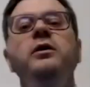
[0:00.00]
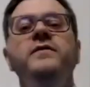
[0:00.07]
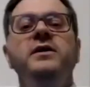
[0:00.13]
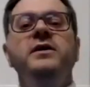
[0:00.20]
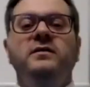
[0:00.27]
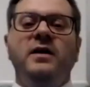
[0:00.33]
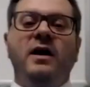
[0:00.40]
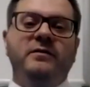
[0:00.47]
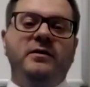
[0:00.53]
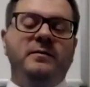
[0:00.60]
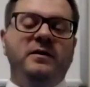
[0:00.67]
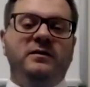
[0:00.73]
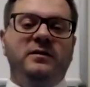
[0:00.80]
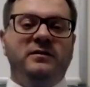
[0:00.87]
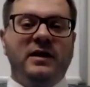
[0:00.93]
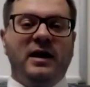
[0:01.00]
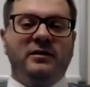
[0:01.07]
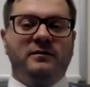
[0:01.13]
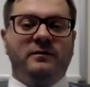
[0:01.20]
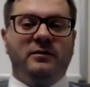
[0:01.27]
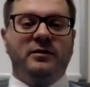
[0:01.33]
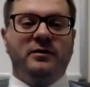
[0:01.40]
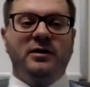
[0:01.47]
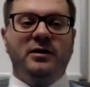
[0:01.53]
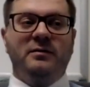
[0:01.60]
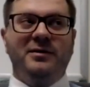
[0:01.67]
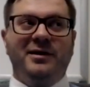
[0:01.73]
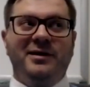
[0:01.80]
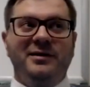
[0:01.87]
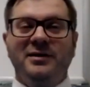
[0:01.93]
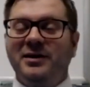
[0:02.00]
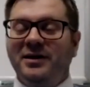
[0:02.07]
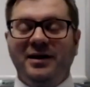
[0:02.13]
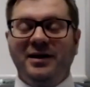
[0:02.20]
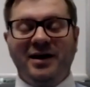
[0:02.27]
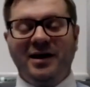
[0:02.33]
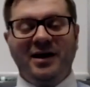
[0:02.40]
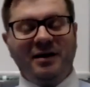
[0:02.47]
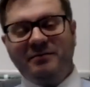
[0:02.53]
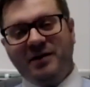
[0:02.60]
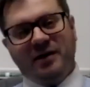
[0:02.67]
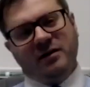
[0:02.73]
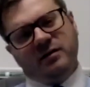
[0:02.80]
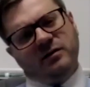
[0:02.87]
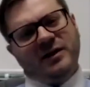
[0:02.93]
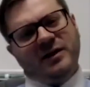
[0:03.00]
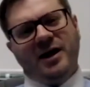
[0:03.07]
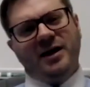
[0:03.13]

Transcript: of this stuff to be successful, they're going to be like, yeah, I'm not going to do